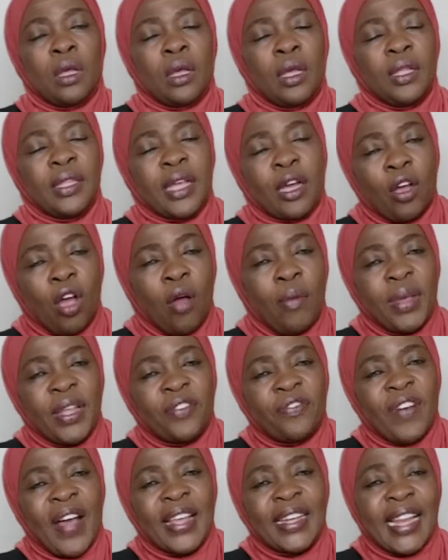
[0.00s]
In the comment,
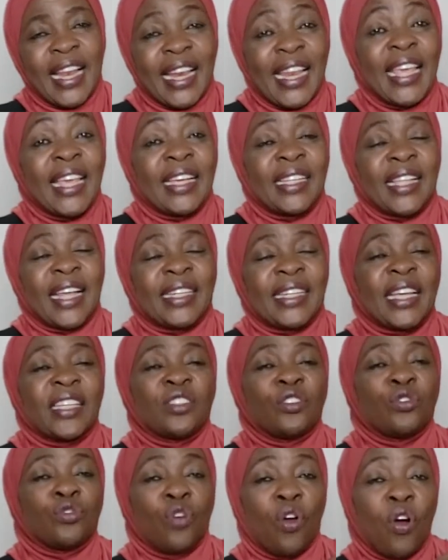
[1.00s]
find the link that takes
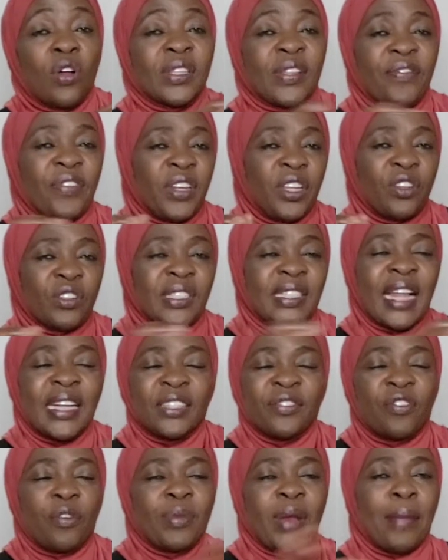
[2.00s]
you to all the videos,
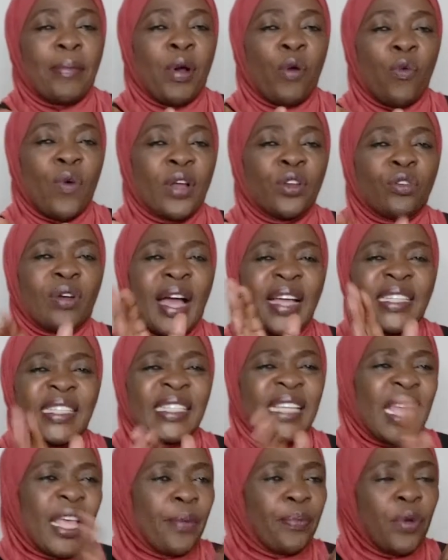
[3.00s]
starting from number 1. You can
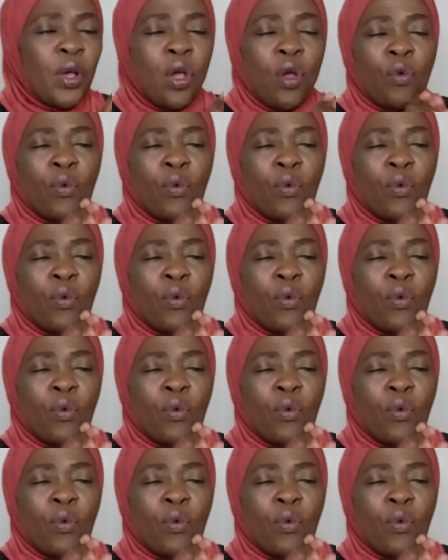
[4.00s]
skip.